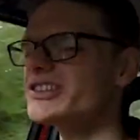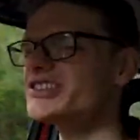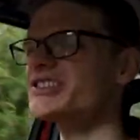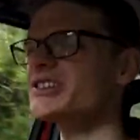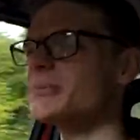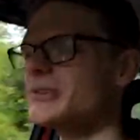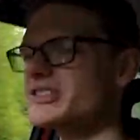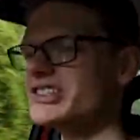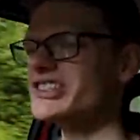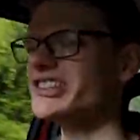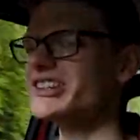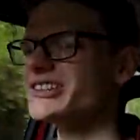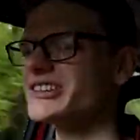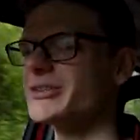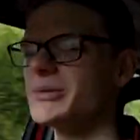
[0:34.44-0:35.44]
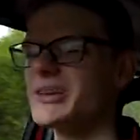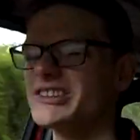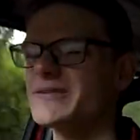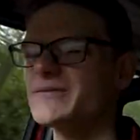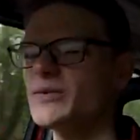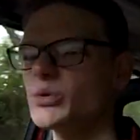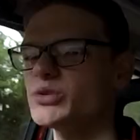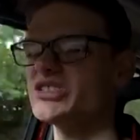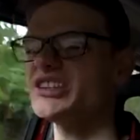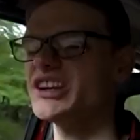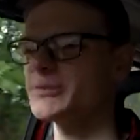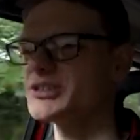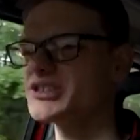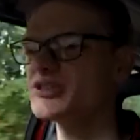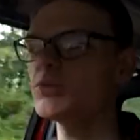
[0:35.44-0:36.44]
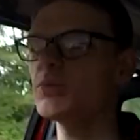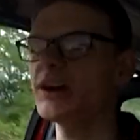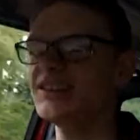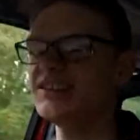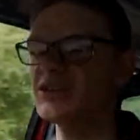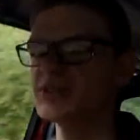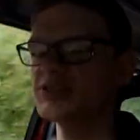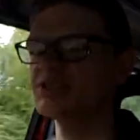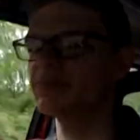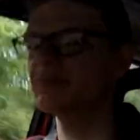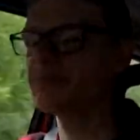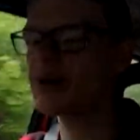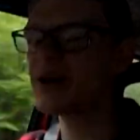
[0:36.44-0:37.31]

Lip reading: the Super Seicento because unfortunately I'm still waiting on some